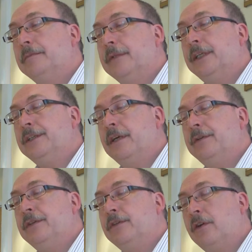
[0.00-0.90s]
is
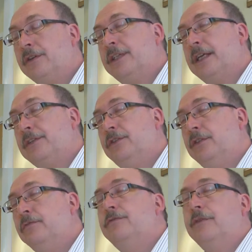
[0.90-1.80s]
going to contact
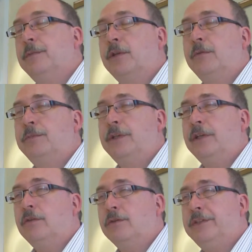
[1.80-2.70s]
you from a company
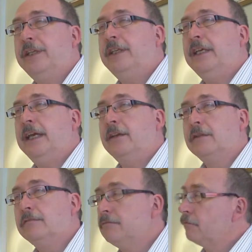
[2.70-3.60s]
called DDL,
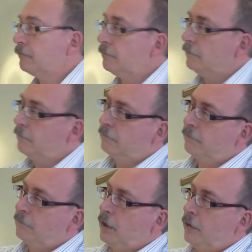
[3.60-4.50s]

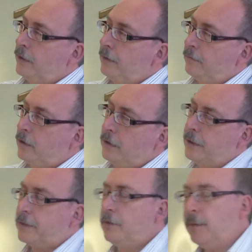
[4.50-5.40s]

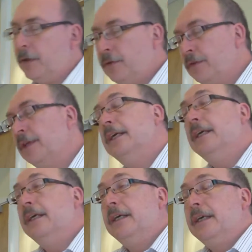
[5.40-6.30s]
contact you both,
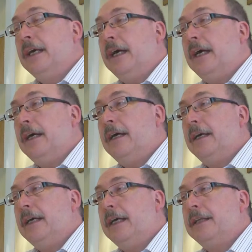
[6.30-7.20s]

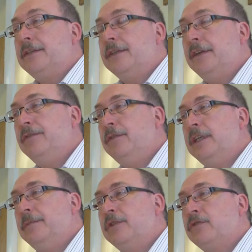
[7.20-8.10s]
to give you a
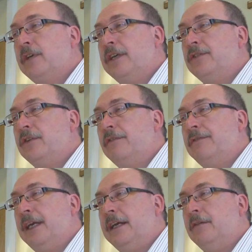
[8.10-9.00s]
demonstration
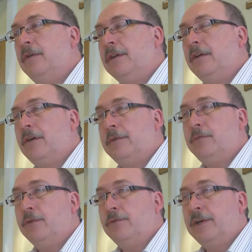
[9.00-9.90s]
of how online
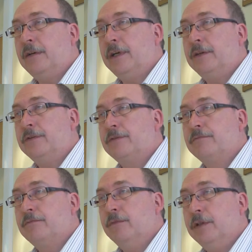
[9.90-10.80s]
portfolios
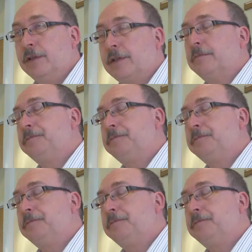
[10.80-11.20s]
work.